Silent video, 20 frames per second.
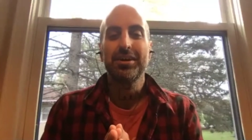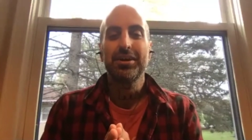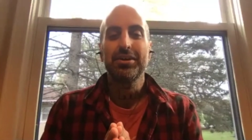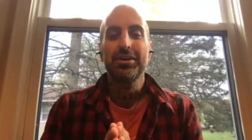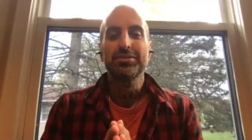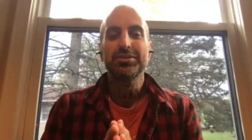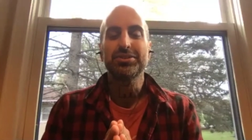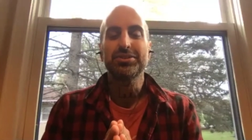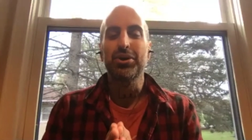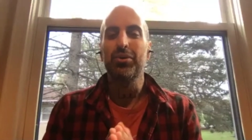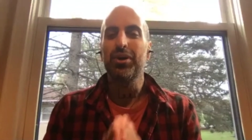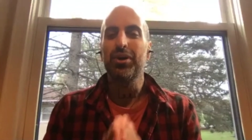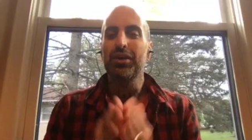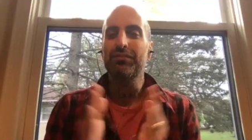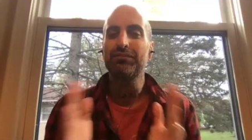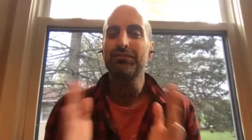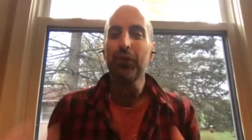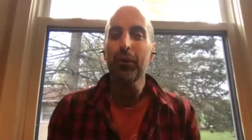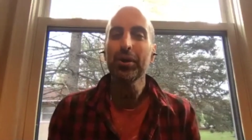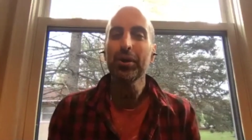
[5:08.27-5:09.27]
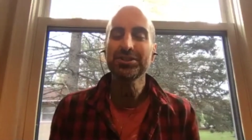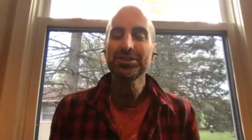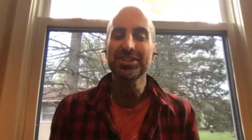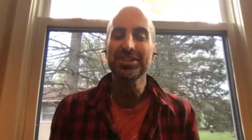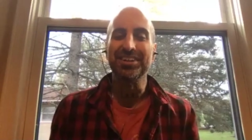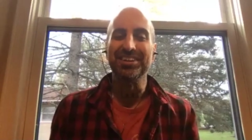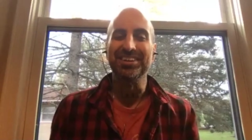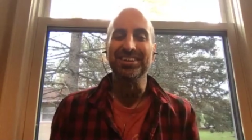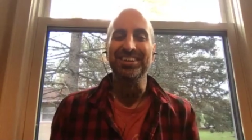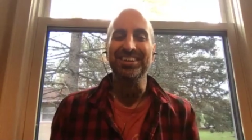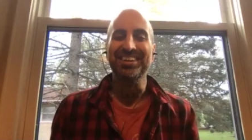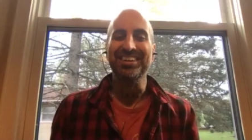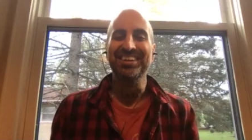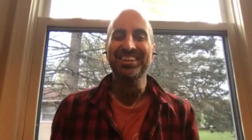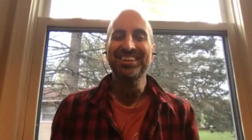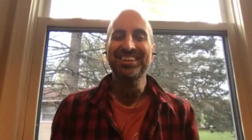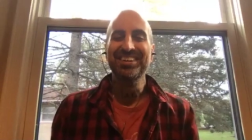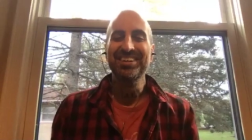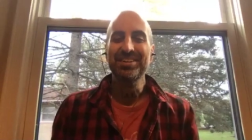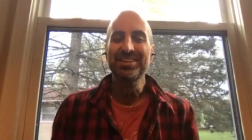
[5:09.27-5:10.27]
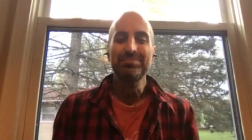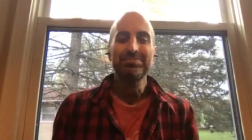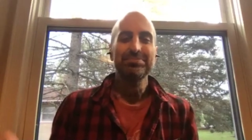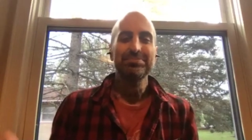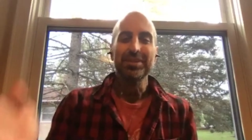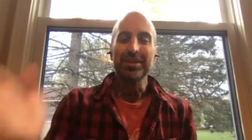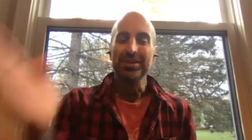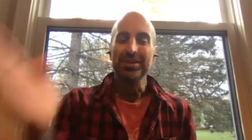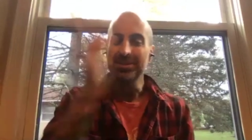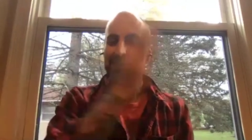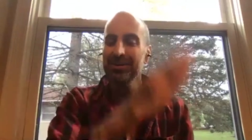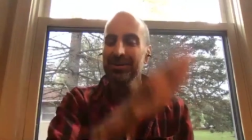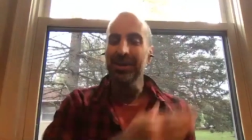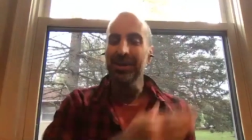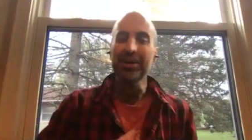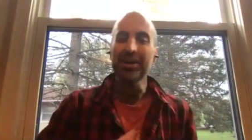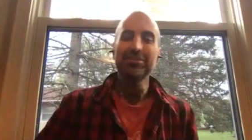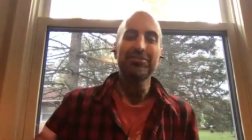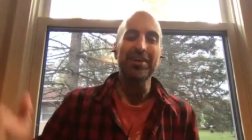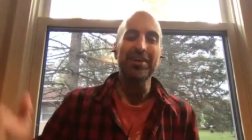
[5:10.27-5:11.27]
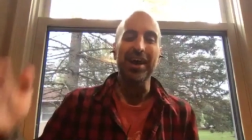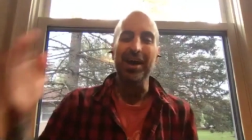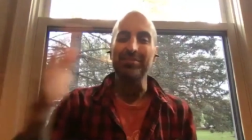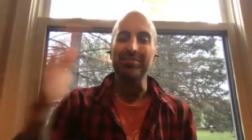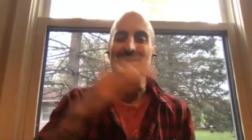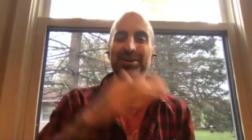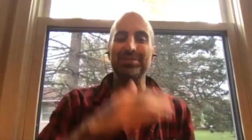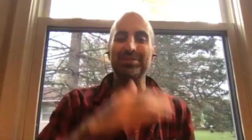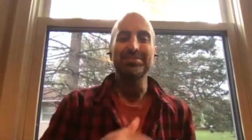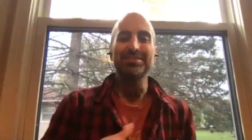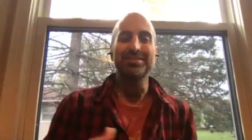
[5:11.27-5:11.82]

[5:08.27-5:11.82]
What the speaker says: So unfortunately, your life habit